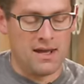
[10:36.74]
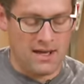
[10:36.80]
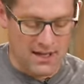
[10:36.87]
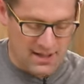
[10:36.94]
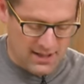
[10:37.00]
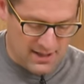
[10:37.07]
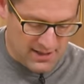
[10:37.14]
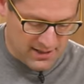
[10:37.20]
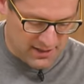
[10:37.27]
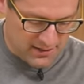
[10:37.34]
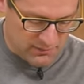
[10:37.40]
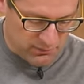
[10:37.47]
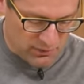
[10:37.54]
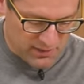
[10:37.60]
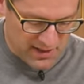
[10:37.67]

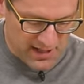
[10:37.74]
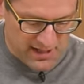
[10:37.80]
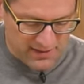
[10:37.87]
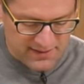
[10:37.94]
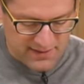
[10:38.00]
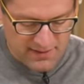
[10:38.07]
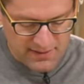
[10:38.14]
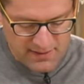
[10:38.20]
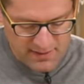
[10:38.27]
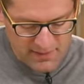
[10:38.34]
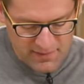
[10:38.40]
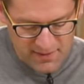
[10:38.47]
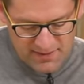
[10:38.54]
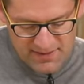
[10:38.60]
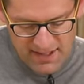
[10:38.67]
and we'll get
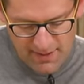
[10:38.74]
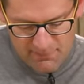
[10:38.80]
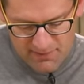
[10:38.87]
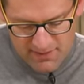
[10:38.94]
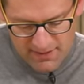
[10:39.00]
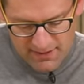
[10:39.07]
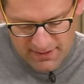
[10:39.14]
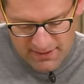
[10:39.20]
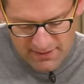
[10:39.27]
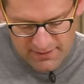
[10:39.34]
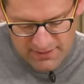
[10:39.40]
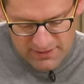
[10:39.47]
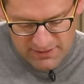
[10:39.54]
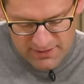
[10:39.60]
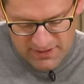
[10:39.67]
the depth
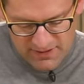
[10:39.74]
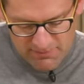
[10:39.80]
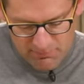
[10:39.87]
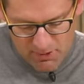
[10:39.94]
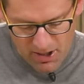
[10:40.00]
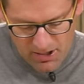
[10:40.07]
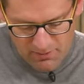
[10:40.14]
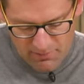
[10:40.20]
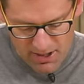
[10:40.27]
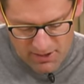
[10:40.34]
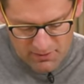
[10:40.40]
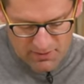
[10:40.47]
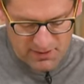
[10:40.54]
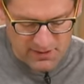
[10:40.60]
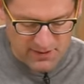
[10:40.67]
needed to just bottom
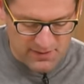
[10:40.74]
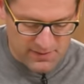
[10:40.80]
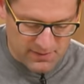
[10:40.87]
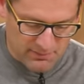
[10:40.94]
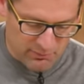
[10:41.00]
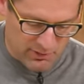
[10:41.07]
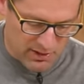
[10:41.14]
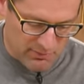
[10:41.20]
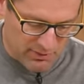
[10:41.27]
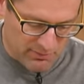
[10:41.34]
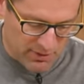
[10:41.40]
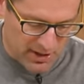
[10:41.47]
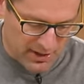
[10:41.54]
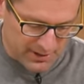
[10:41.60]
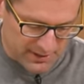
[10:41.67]
out in the primer
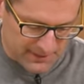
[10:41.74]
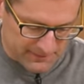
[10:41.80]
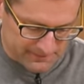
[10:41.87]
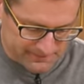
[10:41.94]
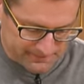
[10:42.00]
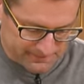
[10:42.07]
pocket.